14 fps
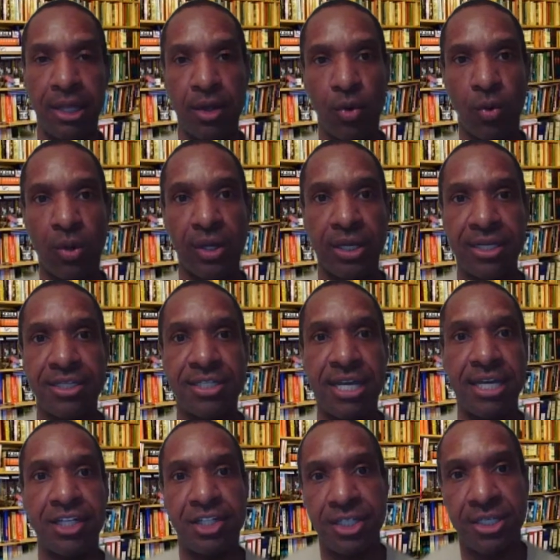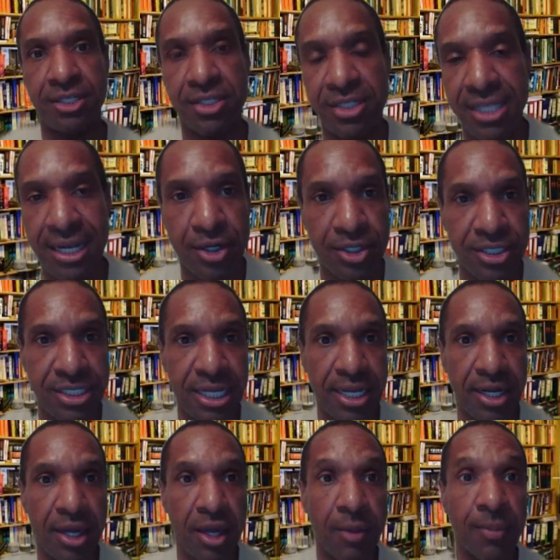organizations that are set
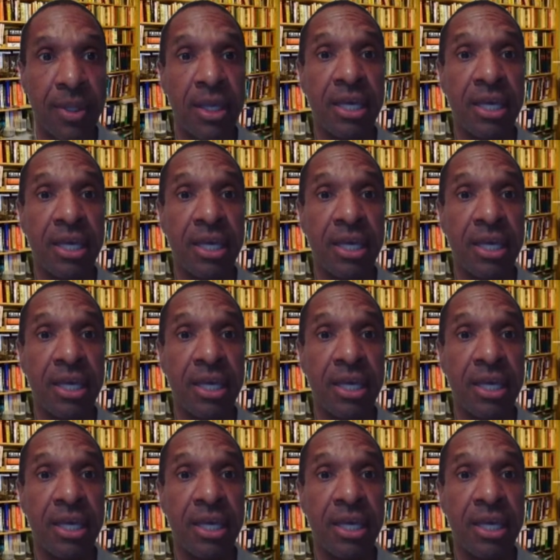up.